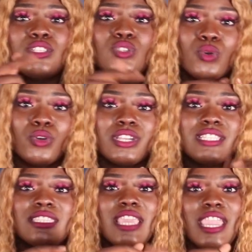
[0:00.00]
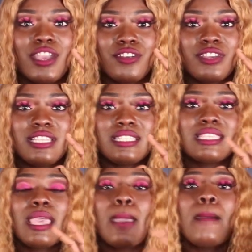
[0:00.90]
Taurus,
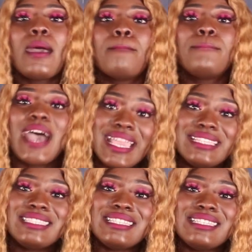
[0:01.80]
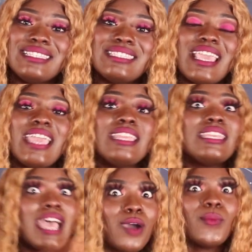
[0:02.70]
Aries, Pisces,
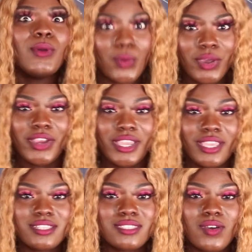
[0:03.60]
and now Aquarius.